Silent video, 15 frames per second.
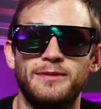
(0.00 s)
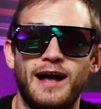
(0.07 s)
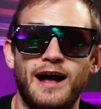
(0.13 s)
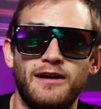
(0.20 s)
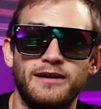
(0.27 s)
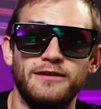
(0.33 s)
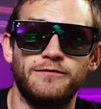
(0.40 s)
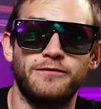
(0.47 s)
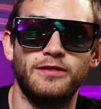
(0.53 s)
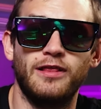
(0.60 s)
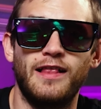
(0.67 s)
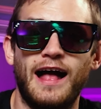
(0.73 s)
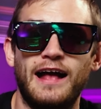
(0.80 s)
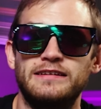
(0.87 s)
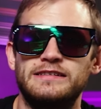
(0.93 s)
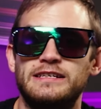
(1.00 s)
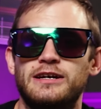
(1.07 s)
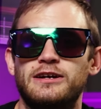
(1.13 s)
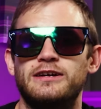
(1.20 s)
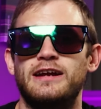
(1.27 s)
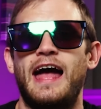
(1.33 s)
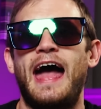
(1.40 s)
about it for the last
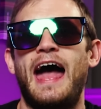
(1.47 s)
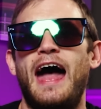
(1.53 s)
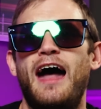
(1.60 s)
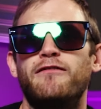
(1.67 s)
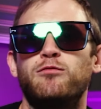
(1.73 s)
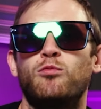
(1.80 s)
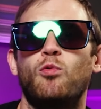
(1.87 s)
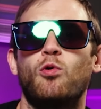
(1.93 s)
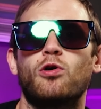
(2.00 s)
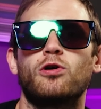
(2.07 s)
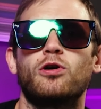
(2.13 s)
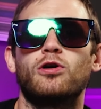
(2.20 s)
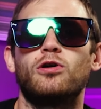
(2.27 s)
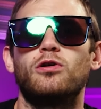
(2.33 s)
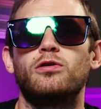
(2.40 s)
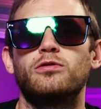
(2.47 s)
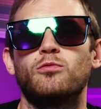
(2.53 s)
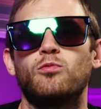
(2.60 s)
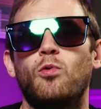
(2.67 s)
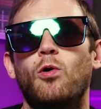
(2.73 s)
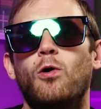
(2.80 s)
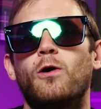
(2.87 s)
year and a half. World
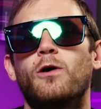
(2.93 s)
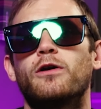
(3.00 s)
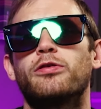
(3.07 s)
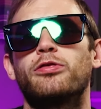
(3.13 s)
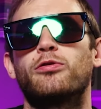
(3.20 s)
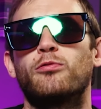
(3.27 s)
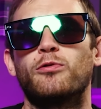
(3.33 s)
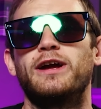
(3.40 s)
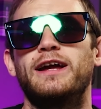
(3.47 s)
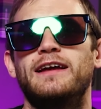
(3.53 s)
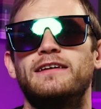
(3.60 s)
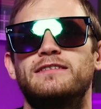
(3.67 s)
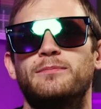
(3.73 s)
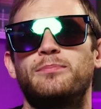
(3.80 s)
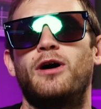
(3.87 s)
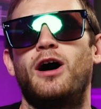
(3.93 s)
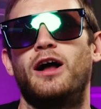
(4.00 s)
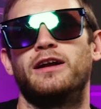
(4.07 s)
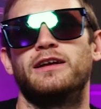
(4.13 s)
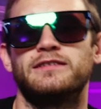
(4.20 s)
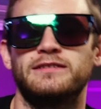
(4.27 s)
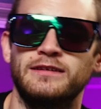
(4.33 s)
War III is
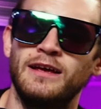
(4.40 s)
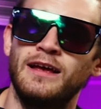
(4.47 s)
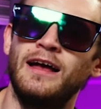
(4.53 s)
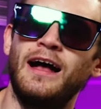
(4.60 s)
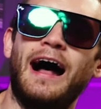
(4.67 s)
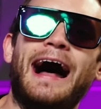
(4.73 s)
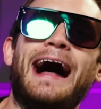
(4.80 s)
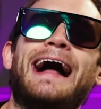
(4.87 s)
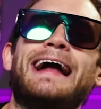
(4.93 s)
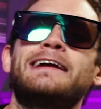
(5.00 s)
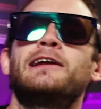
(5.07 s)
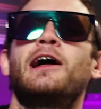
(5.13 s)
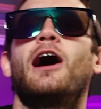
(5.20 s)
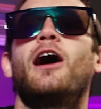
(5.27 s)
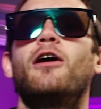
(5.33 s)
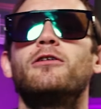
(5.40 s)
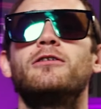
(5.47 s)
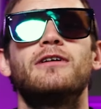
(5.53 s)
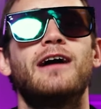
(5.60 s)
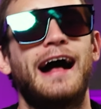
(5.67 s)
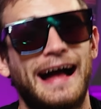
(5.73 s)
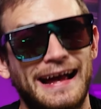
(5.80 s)
upon us. I
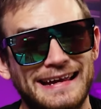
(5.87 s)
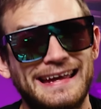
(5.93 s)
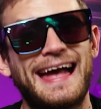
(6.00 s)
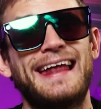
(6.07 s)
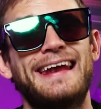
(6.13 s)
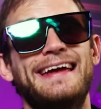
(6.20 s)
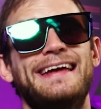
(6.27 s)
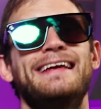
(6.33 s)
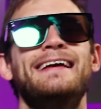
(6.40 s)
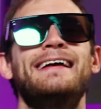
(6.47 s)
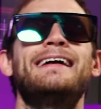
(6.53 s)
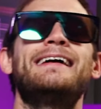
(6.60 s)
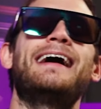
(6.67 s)
know. I get it.